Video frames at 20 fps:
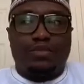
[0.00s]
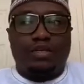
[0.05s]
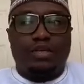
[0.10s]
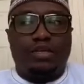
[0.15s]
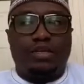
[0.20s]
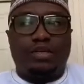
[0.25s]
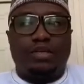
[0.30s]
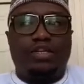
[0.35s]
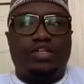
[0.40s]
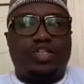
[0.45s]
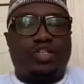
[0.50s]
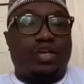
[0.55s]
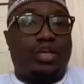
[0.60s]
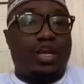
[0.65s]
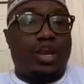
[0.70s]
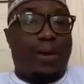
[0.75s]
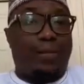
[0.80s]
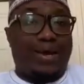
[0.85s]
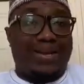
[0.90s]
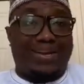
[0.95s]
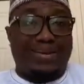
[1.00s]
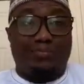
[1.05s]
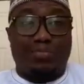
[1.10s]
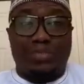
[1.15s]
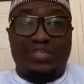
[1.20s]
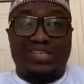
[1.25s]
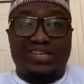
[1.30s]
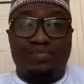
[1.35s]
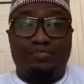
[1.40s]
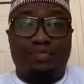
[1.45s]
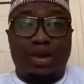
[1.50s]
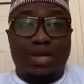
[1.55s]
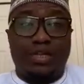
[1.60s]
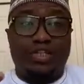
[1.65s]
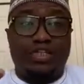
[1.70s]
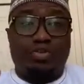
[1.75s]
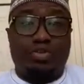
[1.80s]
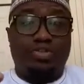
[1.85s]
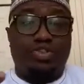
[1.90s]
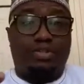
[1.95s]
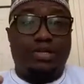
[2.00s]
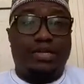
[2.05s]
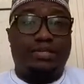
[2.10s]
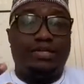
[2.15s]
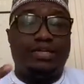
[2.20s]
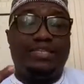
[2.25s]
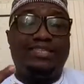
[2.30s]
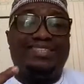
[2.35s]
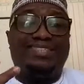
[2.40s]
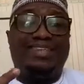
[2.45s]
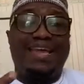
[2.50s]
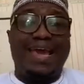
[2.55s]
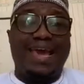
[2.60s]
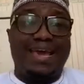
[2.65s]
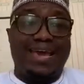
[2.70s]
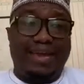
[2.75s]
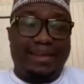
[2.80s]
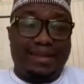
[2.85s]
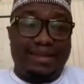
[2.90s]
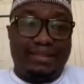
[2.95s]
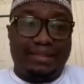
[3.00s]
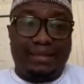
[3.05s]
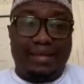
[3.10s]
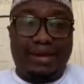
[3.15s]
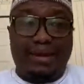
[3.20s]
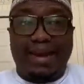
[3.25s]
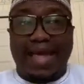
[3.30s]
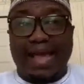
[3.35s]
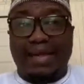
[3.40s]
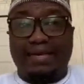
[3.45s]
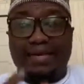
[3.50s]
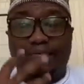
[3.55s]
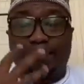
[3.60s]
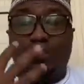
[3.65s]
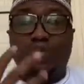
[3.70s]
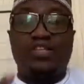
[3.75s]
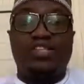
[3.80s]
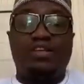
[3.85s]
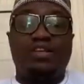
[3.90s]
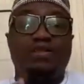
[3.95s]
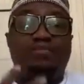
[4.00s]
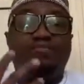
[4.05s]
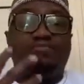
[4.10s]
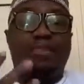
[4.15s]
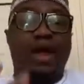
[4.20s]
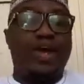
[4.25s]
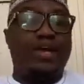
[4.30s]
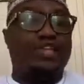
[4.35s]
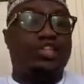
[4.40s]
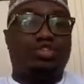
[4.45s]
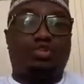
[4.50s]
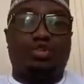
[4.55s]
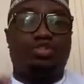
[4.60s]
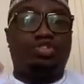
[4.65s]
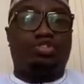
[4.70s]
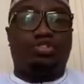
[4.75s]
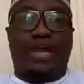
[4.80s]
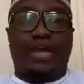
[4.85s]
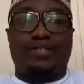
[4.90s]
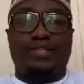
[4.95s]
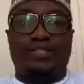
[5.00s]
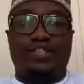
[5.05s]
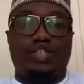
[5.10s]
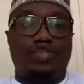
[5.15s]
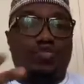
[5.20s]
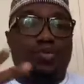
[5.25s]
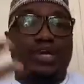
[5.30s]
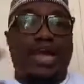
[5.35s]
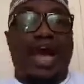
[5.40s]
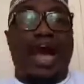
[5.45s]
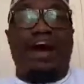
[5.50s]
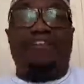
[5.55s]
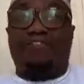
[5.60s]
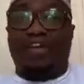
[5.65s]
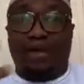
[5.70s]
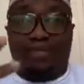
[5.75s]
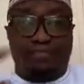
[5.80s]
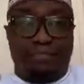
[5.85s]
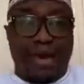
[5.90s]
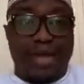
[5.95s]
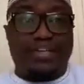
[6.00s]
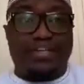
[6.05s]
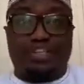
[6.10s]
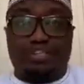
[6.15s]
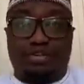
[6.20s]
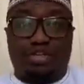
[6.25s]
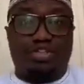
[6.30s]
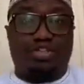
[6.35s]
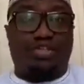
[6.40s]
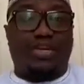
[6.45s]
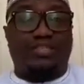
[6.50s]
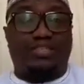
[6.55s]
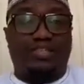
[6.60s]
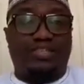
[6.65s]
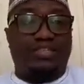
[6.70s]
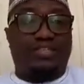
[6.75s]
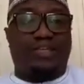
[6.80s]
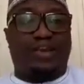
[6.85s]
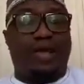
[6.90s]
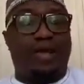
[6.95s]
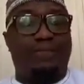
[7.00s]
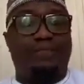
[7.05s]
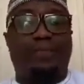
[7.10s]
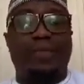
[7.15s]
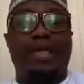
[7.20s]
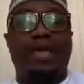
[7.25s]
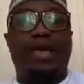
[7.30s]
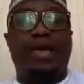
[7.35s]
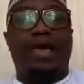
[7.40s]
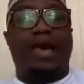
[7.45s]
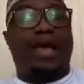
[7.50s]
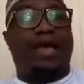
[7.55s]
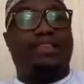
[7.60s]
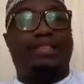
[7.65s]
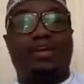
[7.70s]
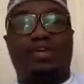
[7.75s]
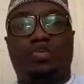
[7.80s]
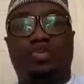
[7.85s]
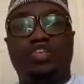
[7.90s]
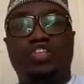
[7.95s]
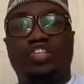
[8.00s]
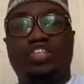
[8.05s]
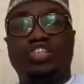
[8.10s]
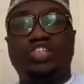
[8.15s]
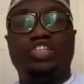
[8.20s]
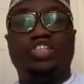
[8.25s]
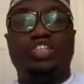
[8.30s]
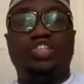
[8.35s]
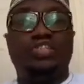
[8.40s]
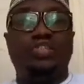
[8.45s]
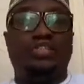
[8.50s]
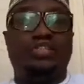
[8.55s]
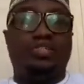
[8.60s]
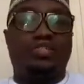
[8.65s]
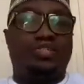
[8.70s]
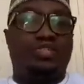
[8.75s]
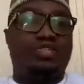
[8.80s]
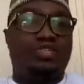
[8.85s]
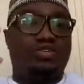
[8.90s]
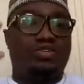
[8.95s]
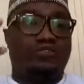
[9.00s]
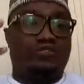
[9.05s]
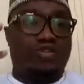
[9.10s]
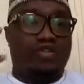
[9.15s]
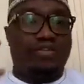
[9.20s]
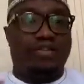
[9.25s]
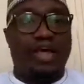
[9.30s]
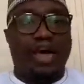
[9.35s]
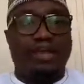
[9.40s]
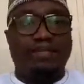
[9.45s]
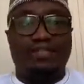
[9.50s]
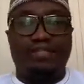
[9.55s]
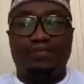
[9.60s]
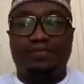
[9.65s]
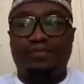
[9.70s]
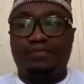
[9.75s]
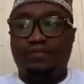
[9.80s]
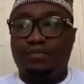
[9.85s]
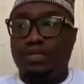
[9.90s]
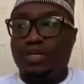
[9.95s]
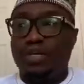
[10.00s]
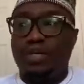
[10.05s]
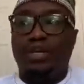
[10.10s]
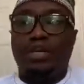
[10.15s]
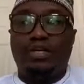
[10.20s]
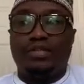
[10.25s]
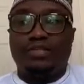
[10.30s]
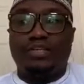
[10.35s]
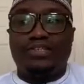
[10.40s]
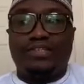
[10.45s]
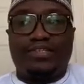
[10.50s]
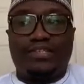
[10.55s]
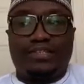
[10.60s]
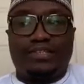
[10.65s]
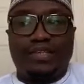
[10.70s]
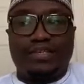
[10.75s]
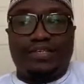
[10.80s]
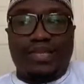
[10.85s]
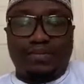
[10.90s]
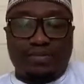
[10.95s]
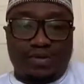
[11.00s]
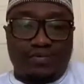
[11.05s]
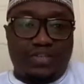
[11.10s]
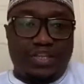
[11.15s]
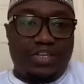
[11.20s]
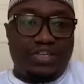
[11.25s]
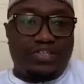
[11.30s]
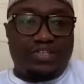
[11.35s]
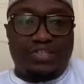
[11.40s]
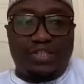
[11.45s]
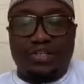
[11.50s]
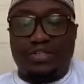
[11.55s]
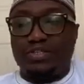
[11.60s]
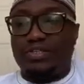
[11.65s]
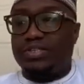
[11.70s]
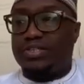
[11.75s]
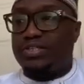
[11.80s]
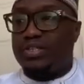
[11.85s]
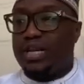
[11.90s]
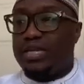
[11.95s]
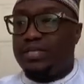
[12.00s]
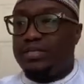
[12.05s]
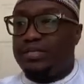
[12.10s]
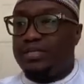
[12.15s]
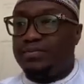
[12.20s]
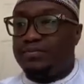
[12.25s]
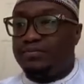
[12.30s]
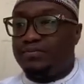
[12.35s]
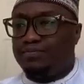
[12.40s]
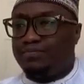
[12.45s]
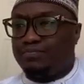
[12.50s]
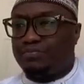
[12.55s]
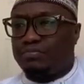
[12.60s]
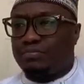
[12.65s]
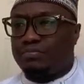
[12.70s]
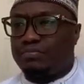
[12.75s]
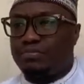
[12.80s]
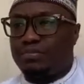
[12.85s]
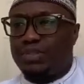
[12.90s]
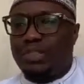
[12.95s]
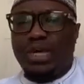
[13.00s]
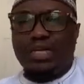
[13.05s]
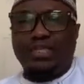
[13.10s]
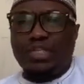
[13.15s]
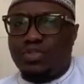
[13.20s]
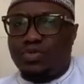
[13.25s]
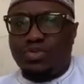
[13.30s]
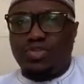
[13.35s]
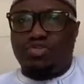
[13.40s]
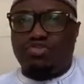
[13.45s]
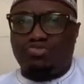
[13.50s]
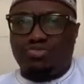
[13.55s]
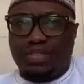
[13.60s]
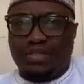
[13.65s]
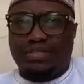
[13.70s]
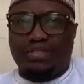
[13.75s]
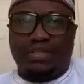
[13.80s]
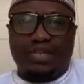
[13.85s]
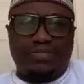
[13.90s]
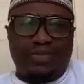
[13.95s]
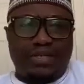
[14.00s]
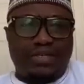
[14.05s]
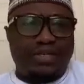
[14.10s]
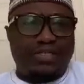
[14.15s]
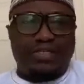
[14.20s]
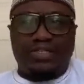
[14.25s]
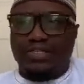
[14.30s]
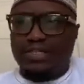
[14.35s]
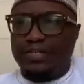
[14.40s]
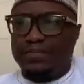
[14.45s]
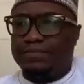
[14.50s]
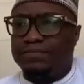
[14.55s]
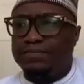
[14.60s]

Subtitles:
it's talking about the Muslim marriage contract. Is there anything like the Muslim marriage contract? Do we have a marriage contract in Islam? Are there conditions necessary for that? They stated some of these things, and I just want to read to them and then see.